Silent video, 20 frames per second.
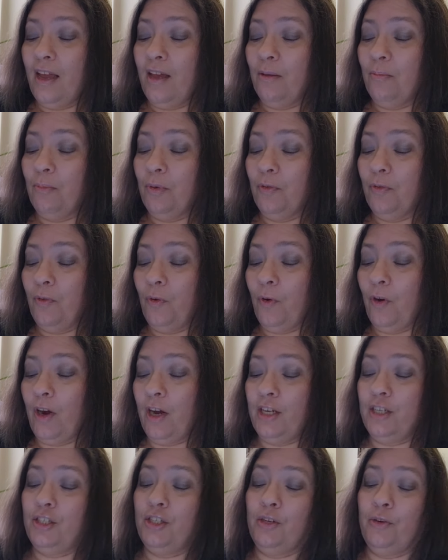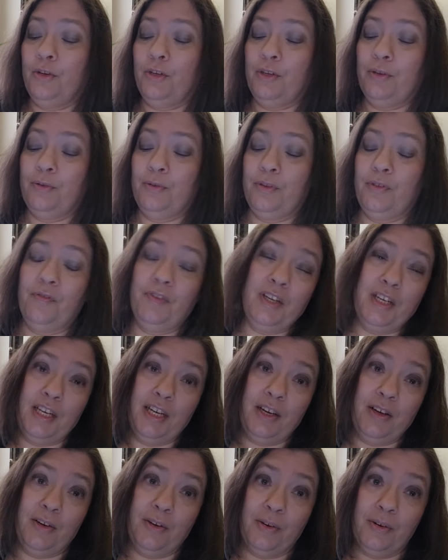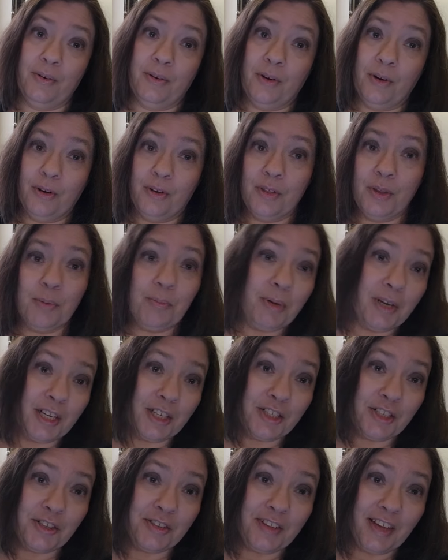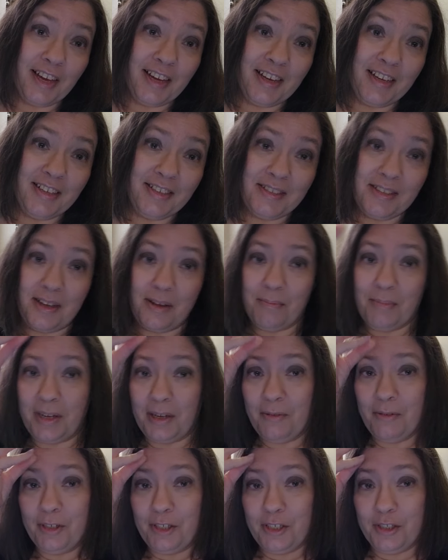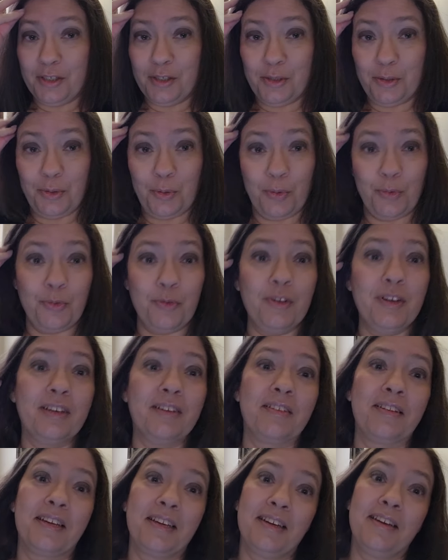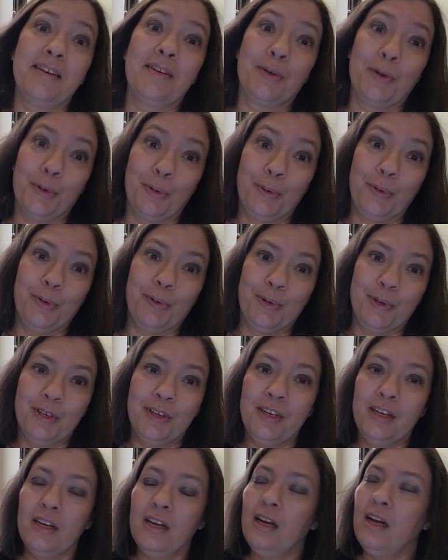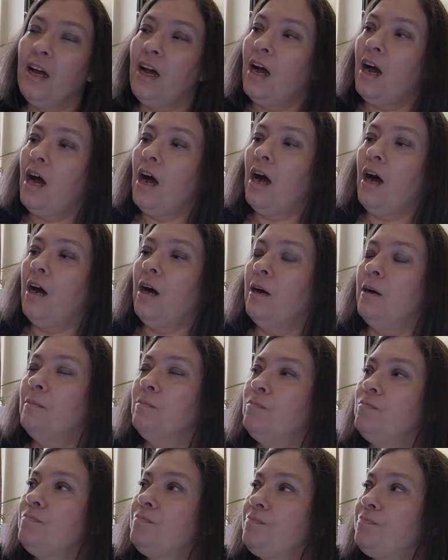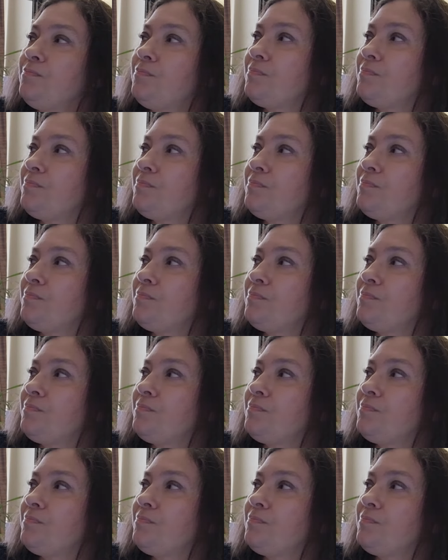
And before I show you the video or the picture that he sent me, which is really cool, I